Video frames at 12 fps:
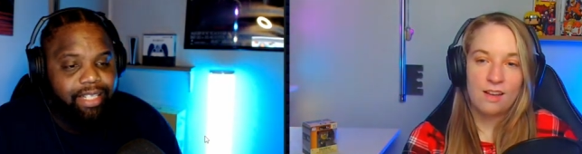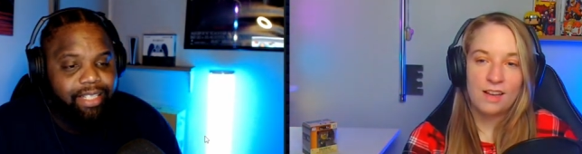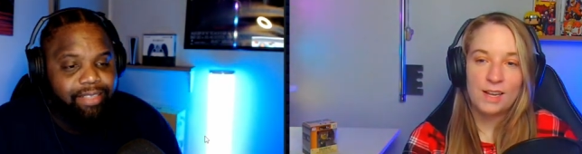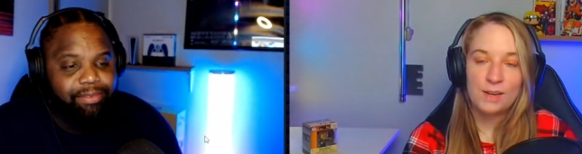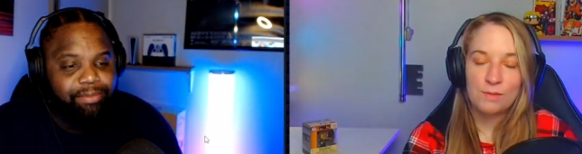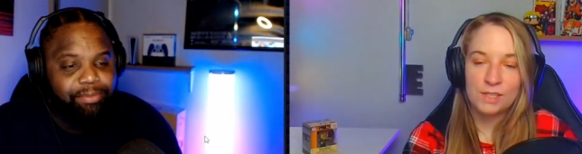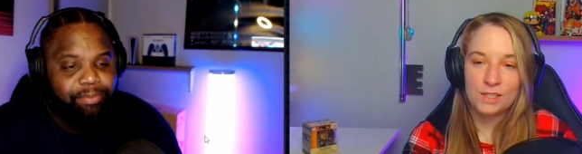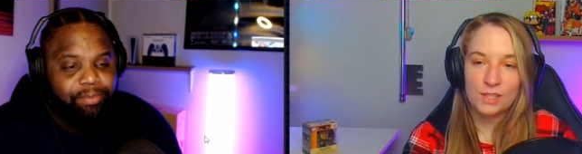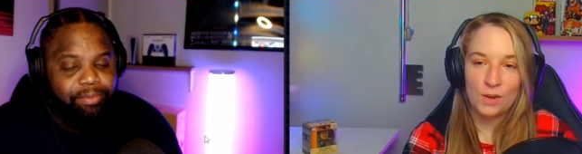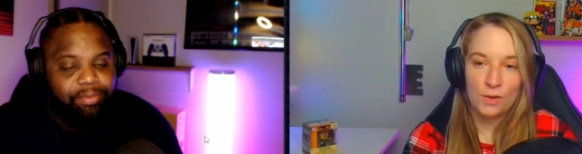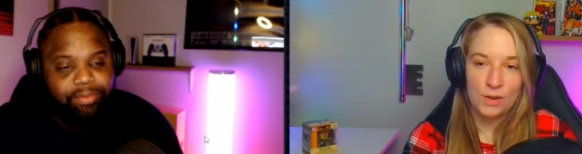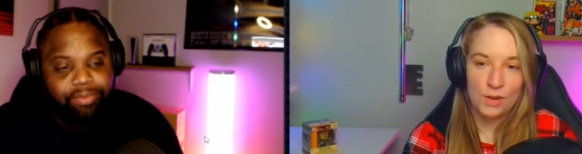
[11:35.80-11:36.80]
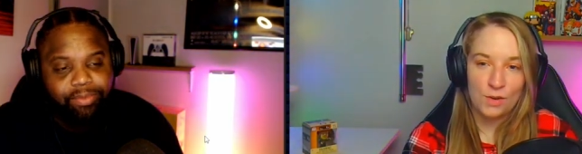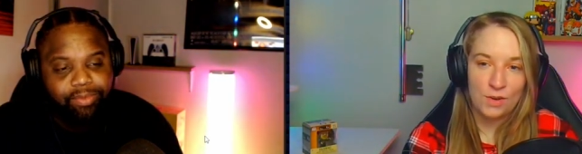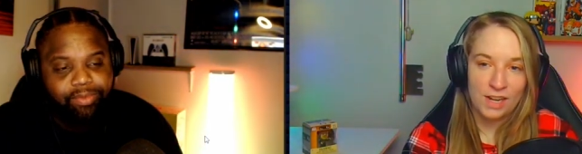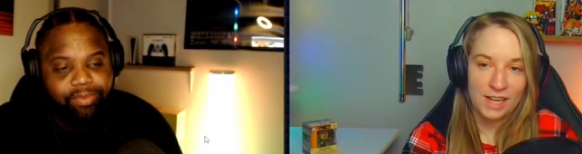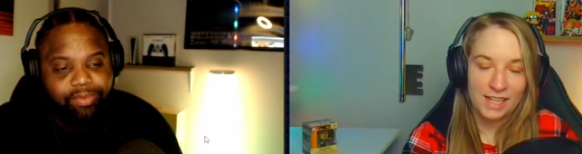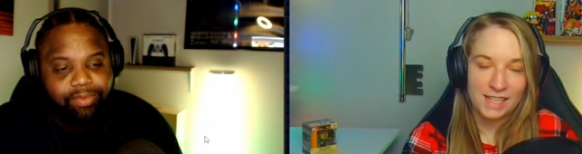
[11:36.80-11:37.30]
Speaker 1: It was so
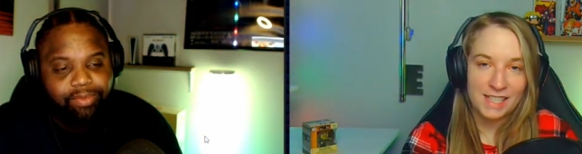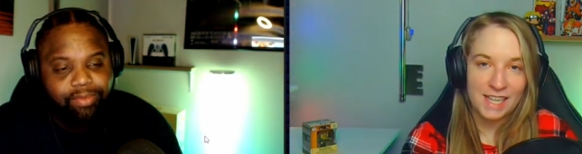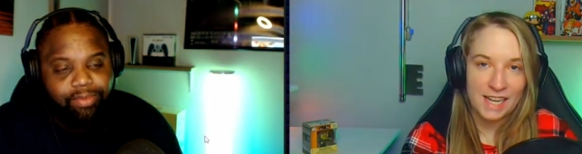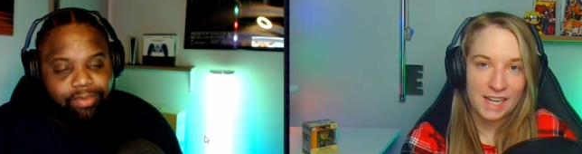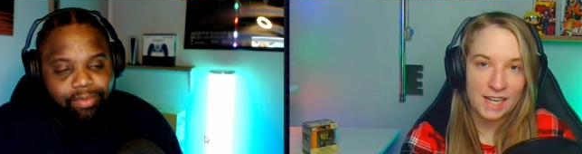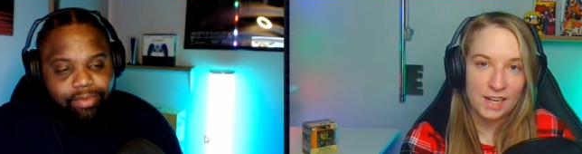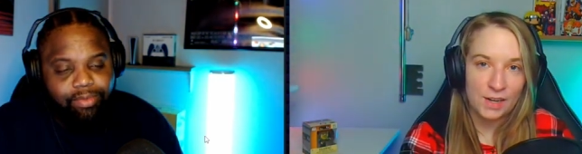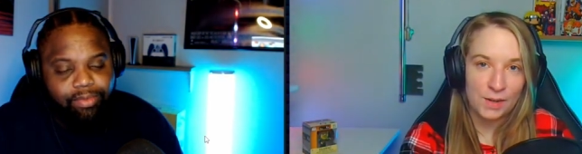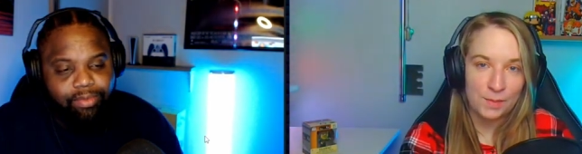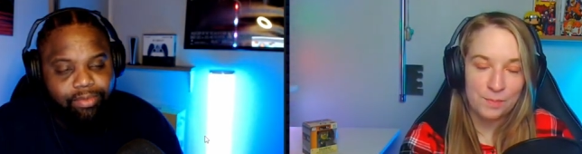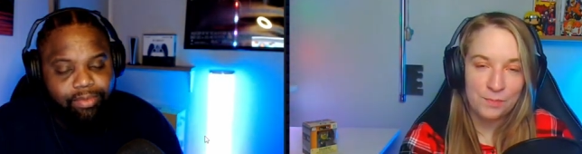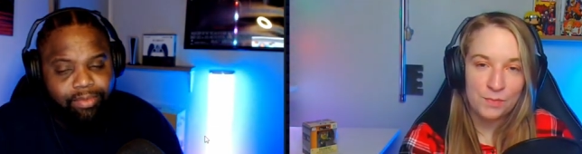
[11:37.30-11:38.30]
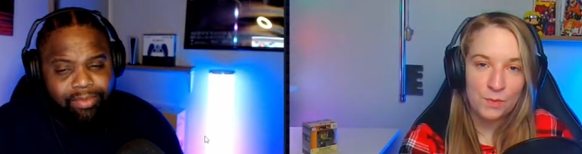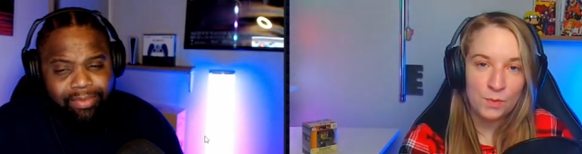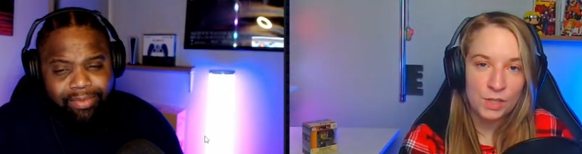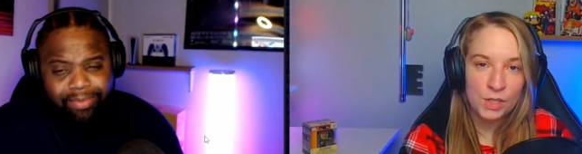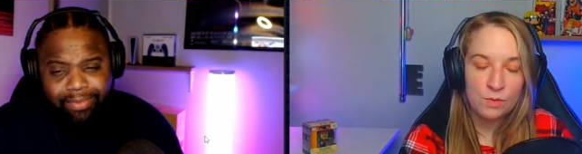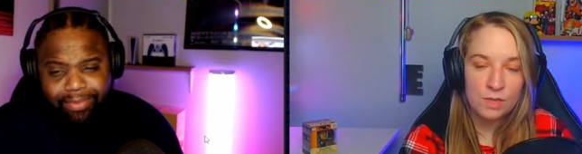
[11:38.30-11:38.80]
annoying. It's like um, when
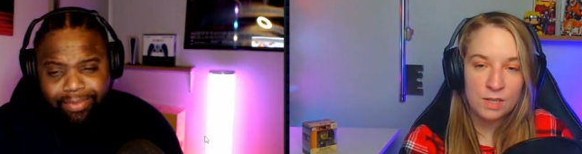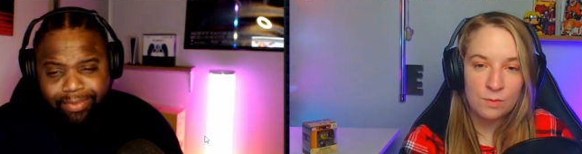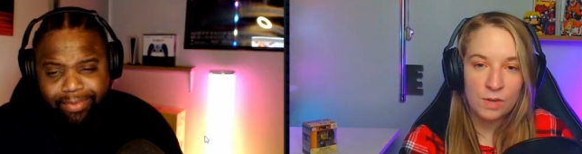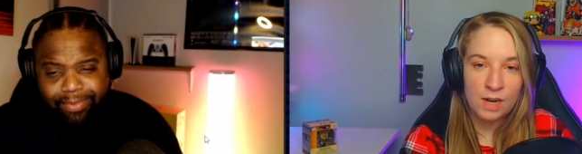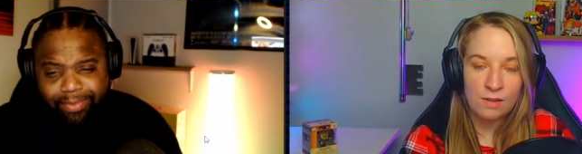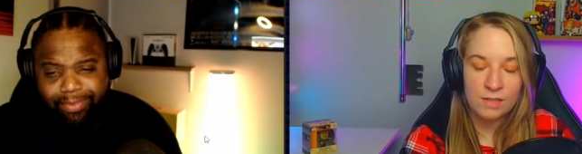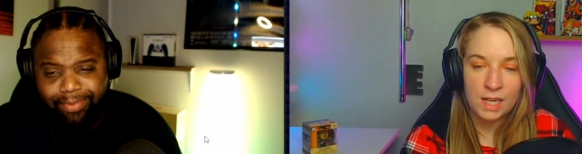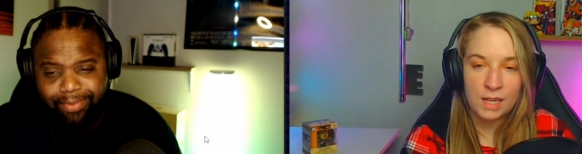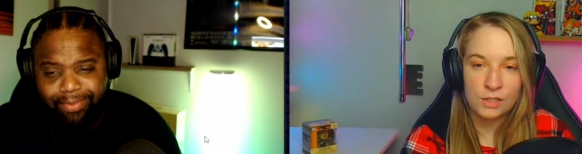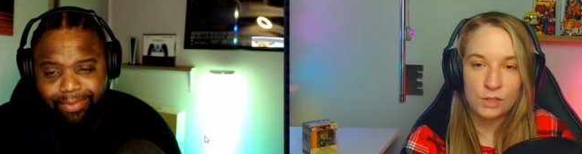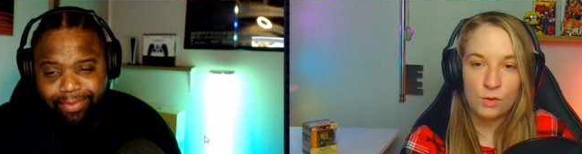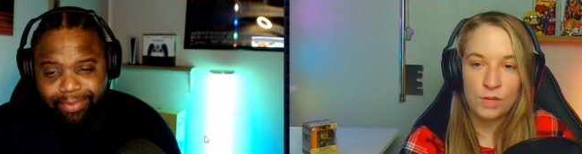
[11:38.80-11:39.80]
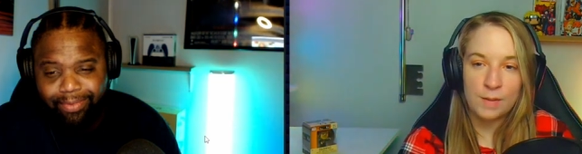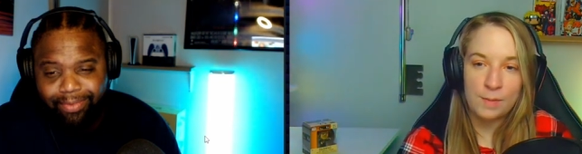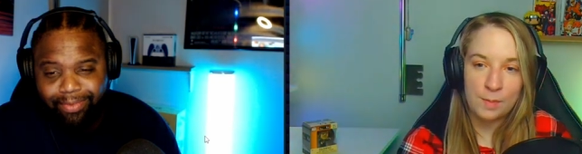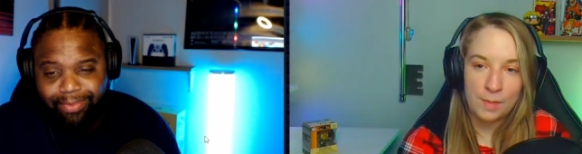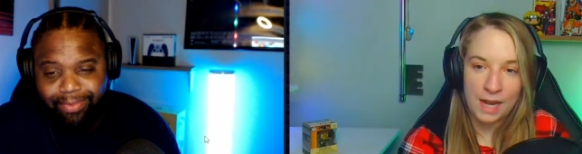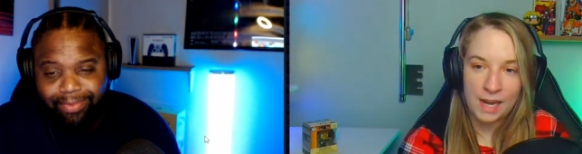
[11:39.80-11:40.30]
she went outside, Joel came
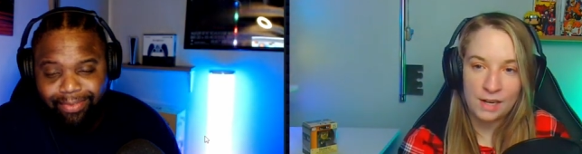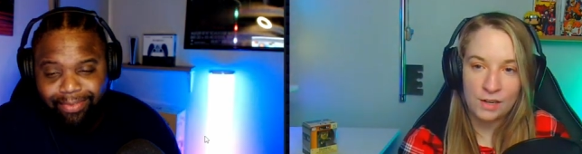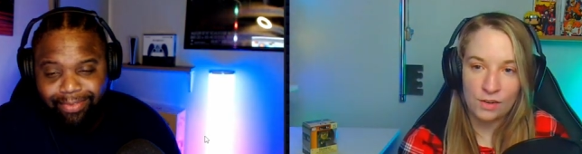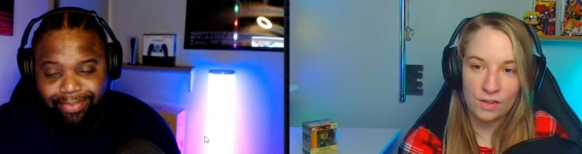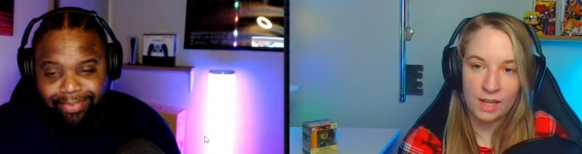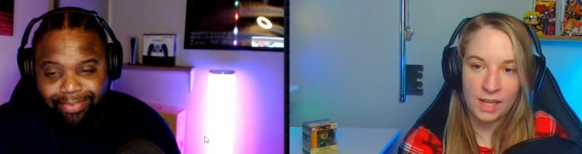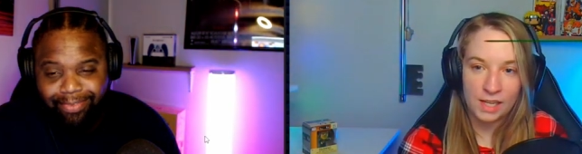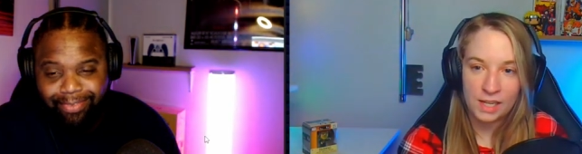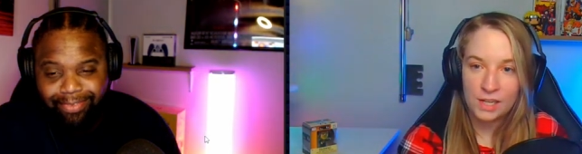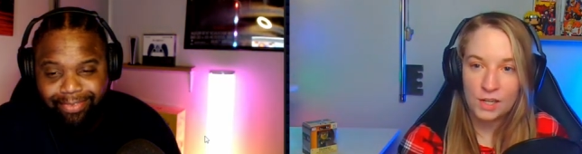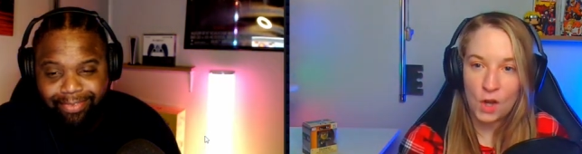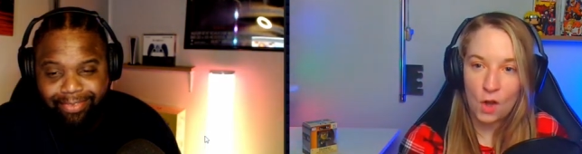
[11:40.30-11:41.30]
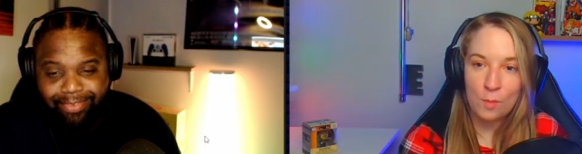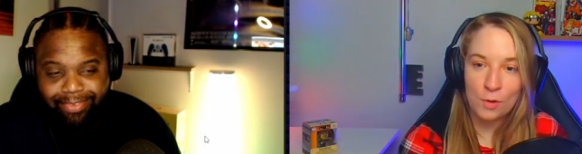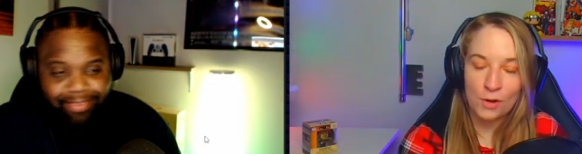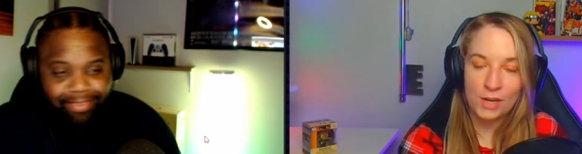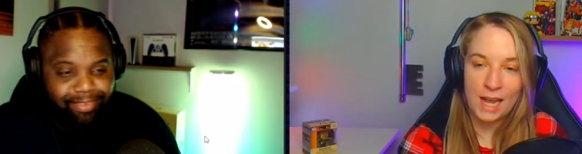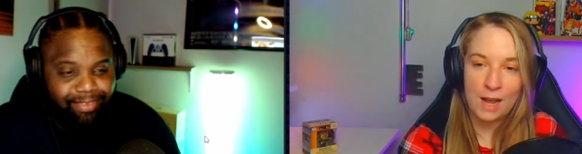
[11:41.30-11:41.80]
up behind her to like calm her
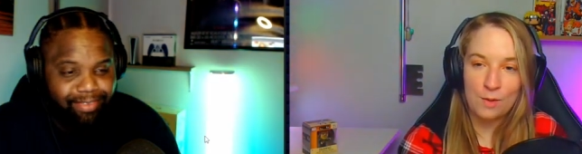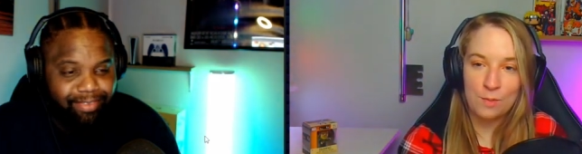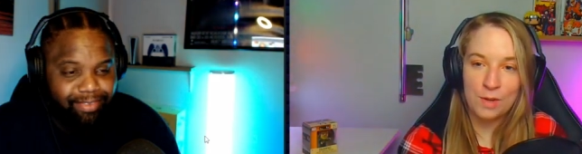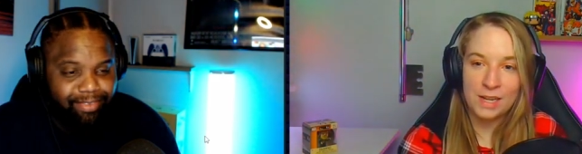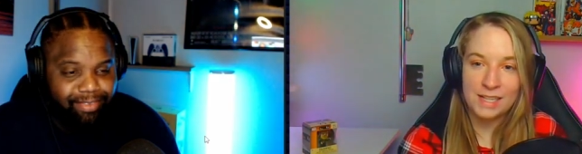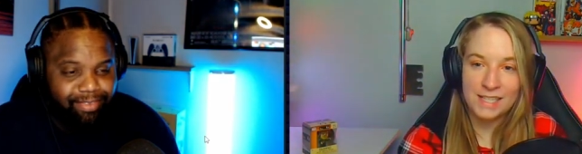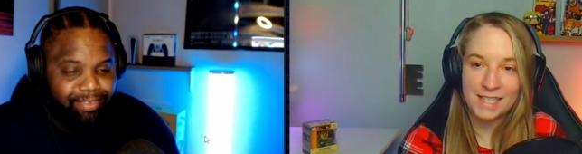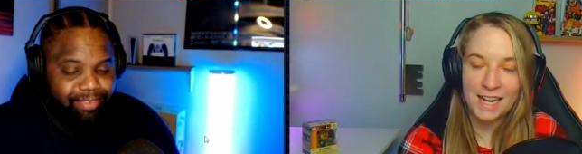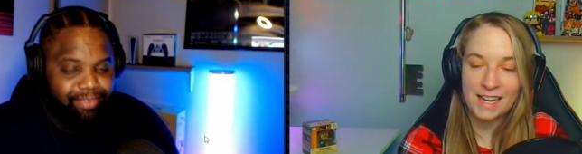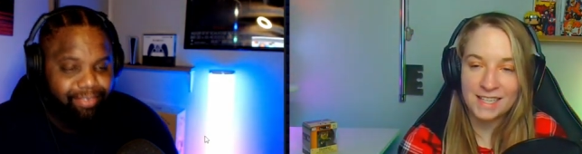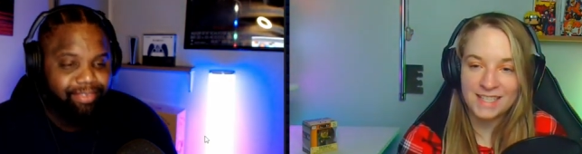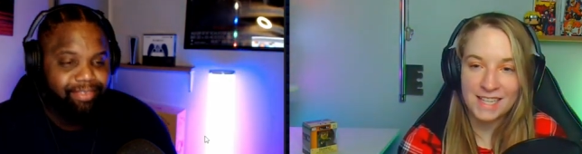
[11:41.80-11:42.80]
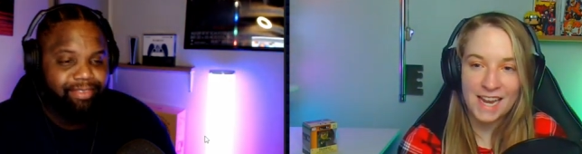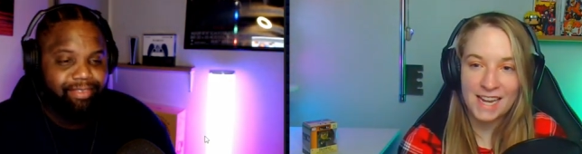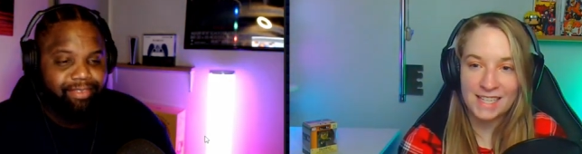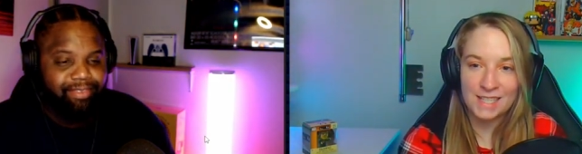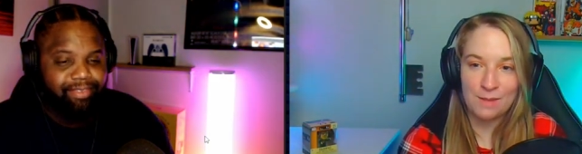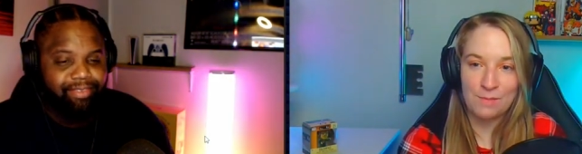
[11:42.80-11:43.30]
down, but instead of saying
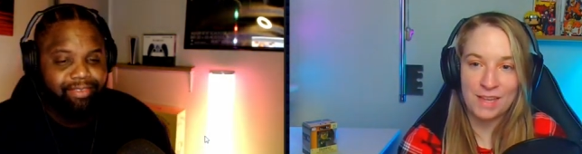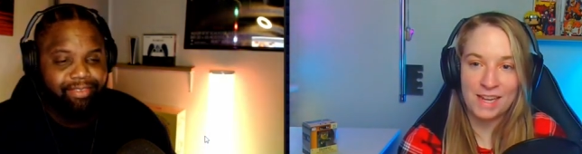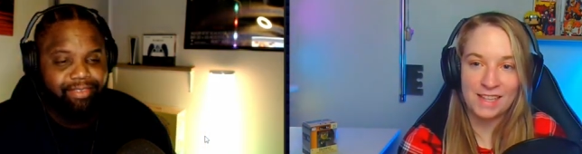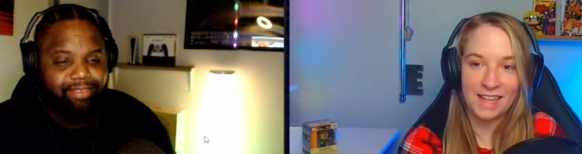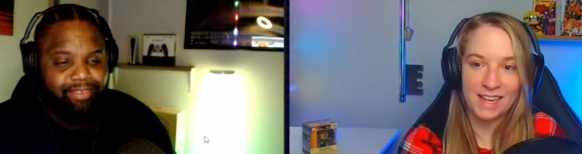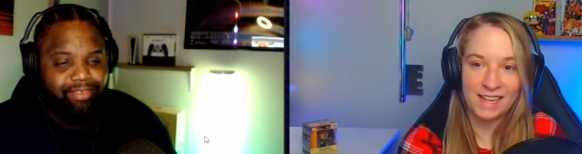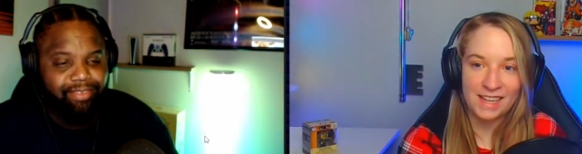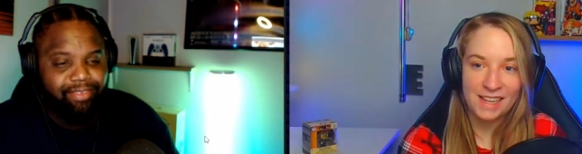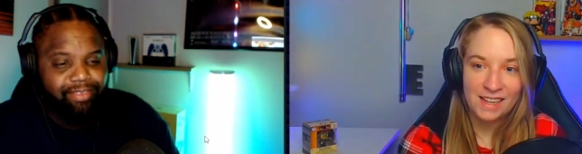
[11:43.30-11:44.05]
something like,